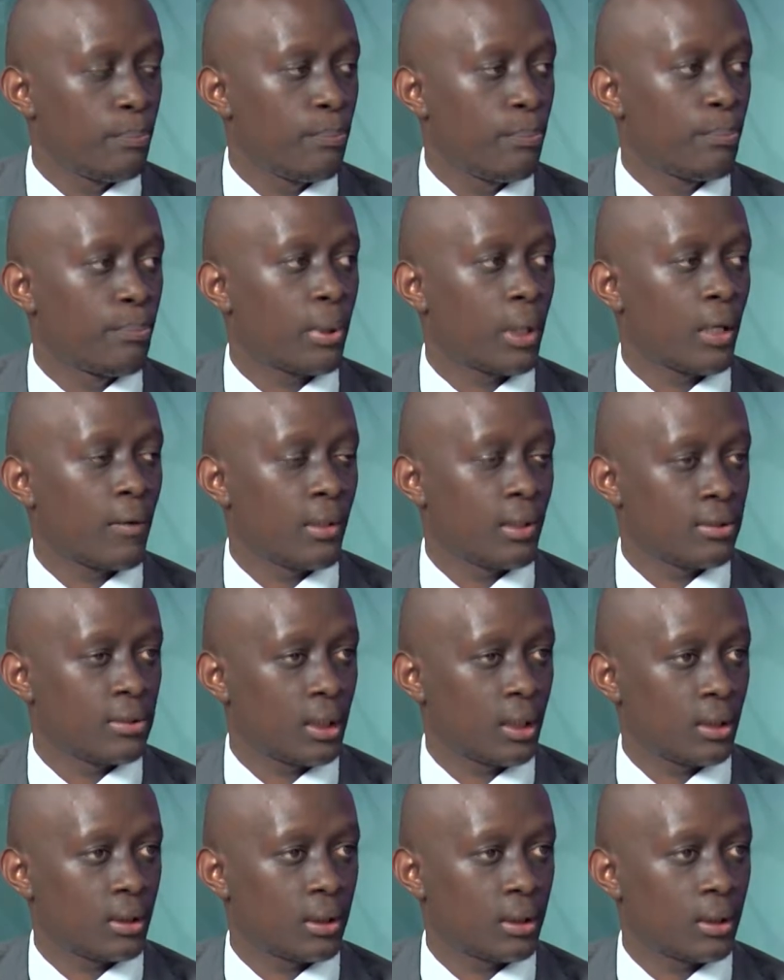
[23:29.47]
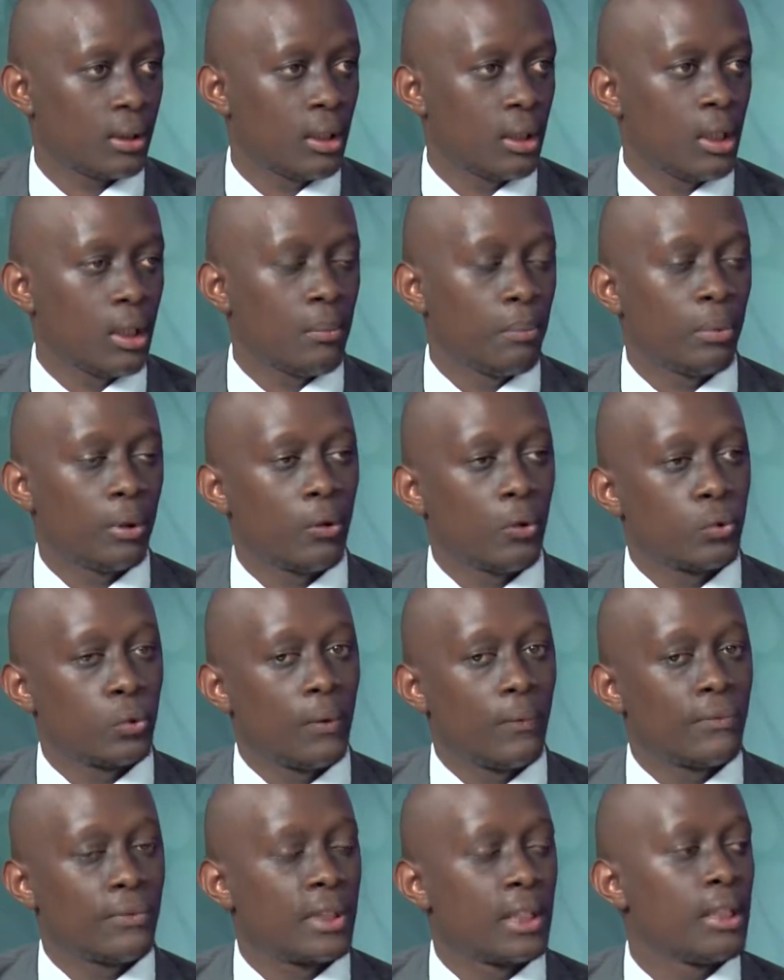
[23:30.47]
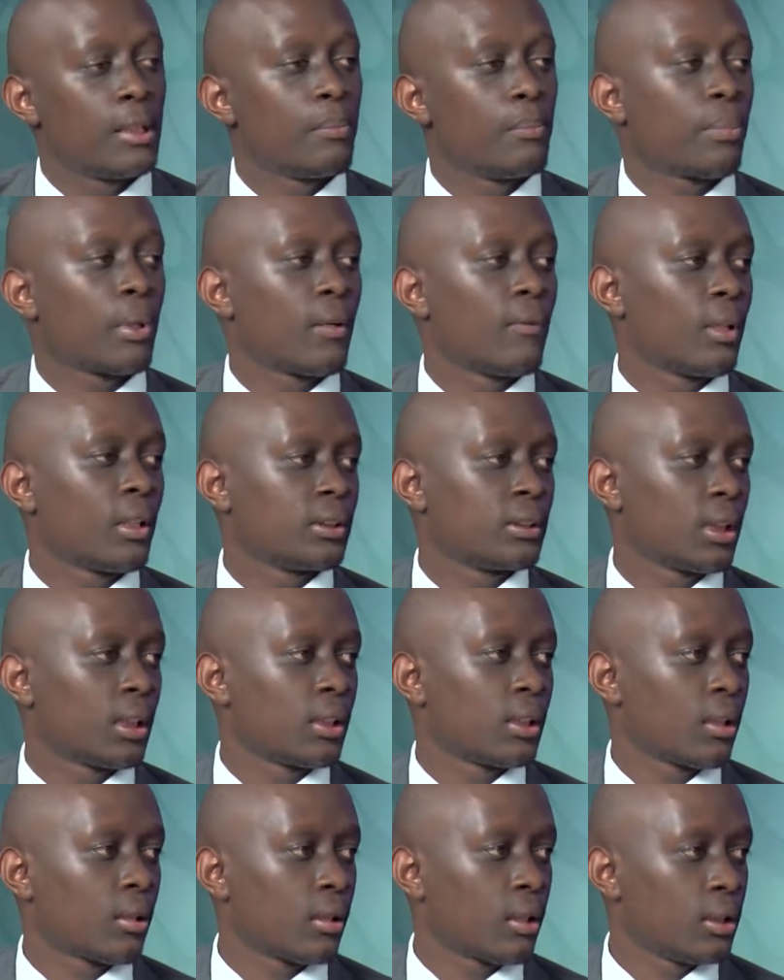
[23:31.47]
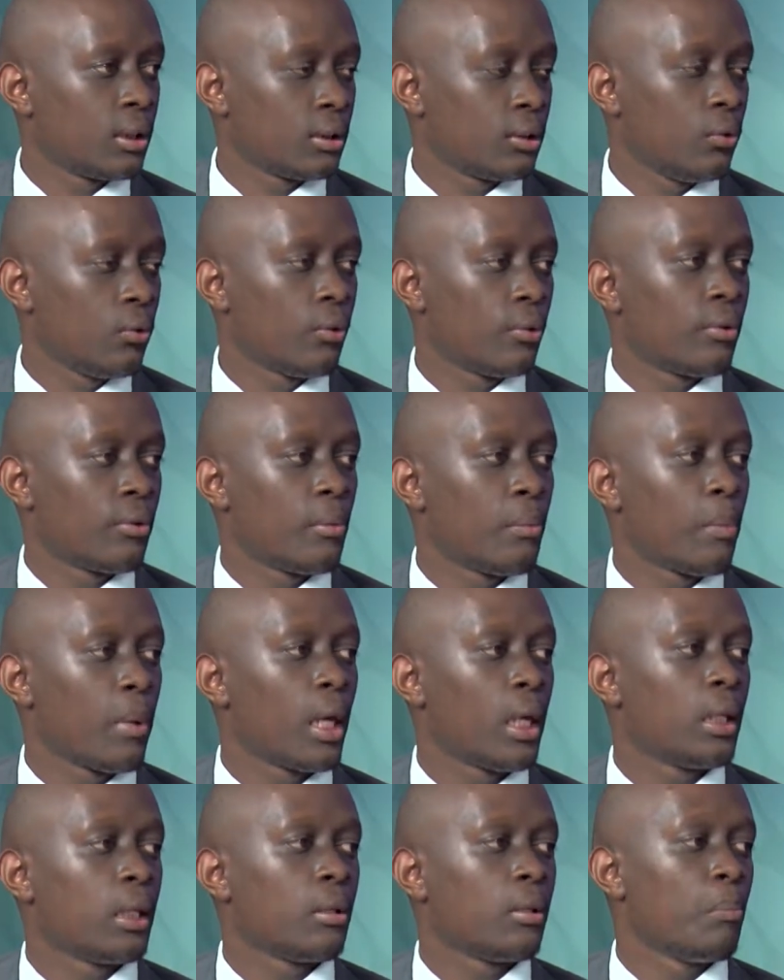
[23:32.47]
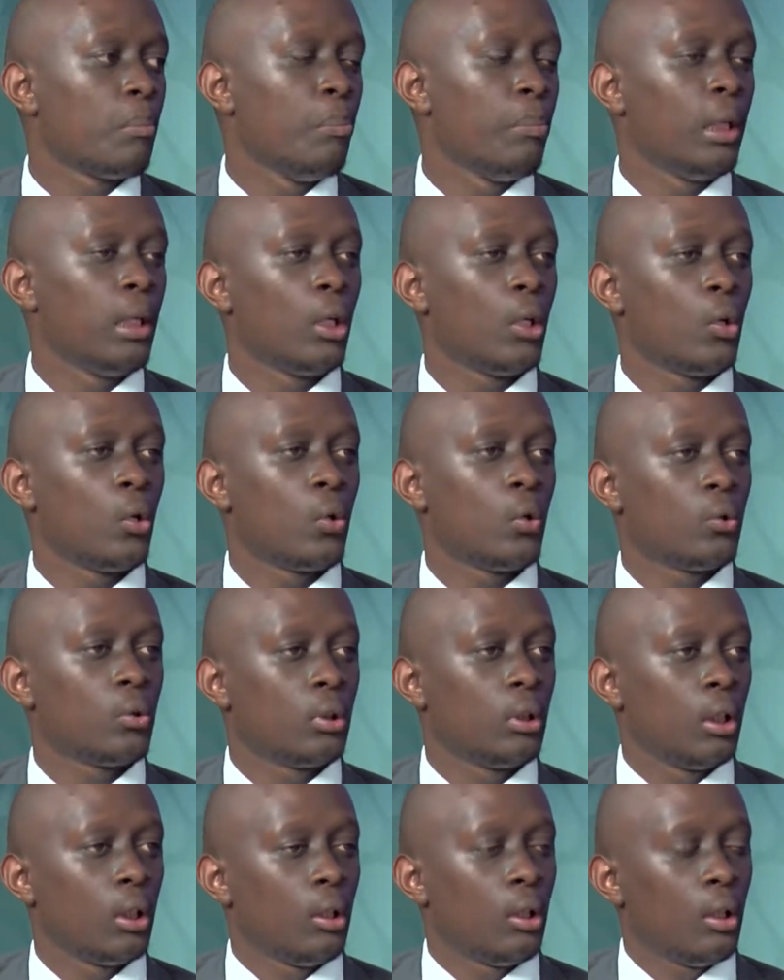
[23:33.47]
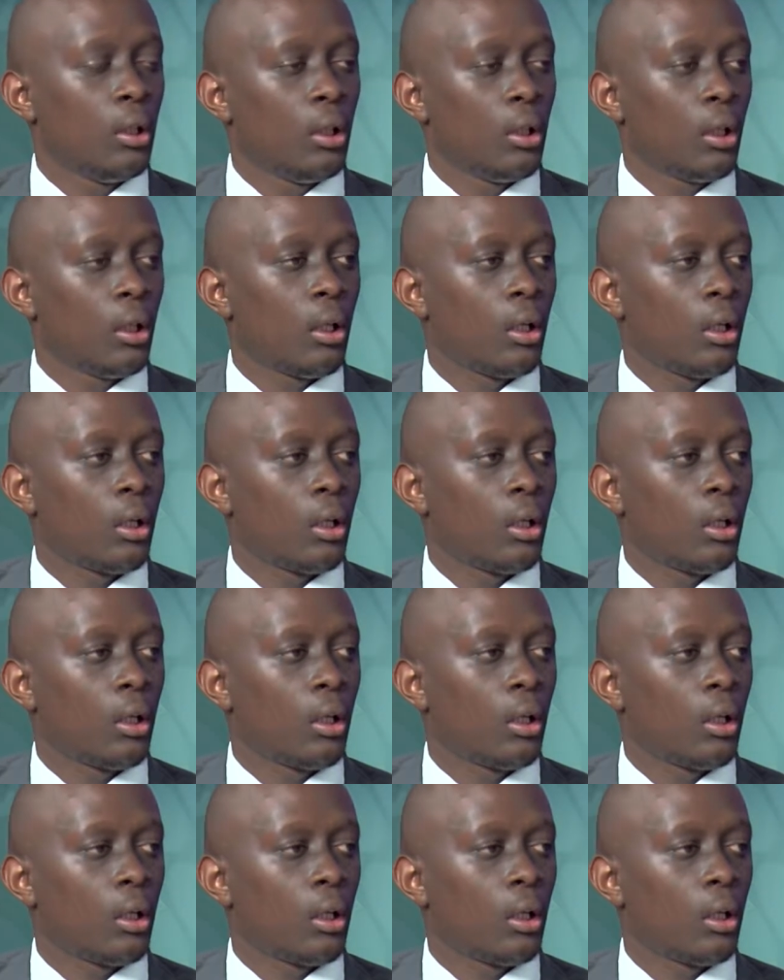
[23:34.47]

private sector, because you've seen private sector credit growth remain below 5%,